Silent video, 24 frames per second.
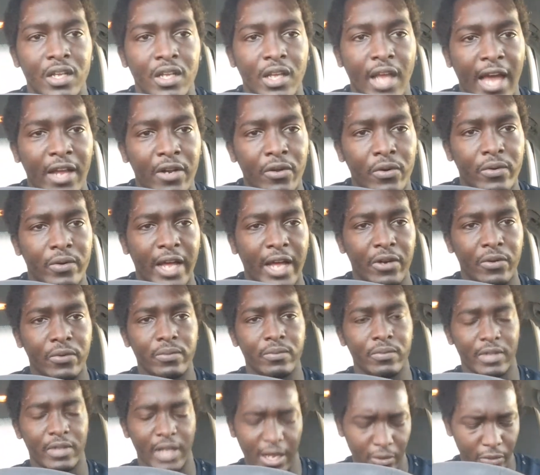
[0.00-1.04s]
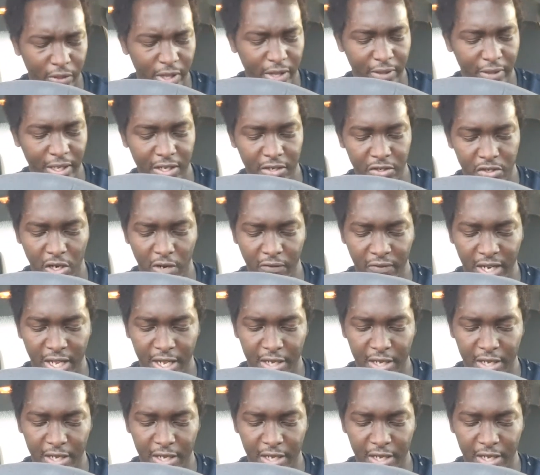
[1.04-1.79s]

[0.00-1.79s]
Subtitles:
don't think they deserve an